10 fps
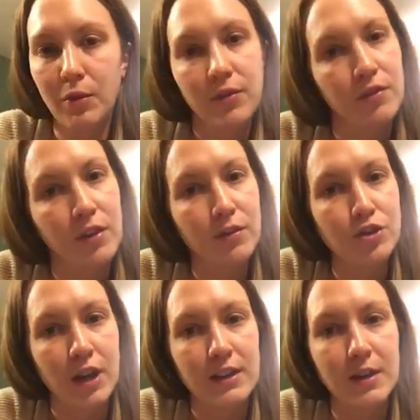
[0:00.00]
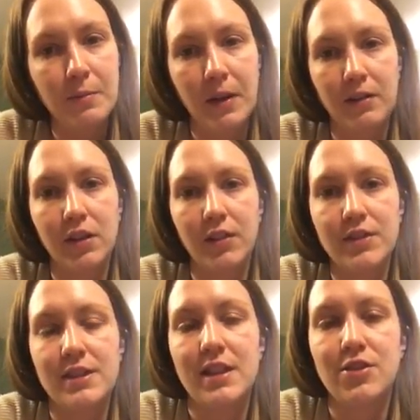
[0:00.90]
If you've never tried them, I'd love
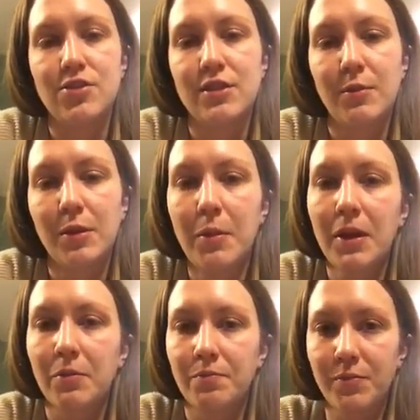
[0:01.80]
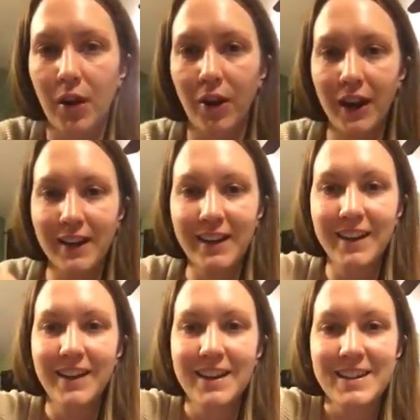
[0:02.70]
to send you some in the mail. All right,
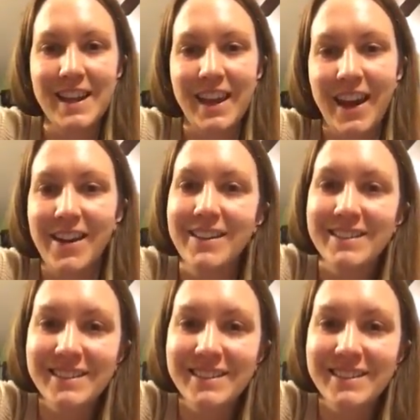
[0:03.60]
take care.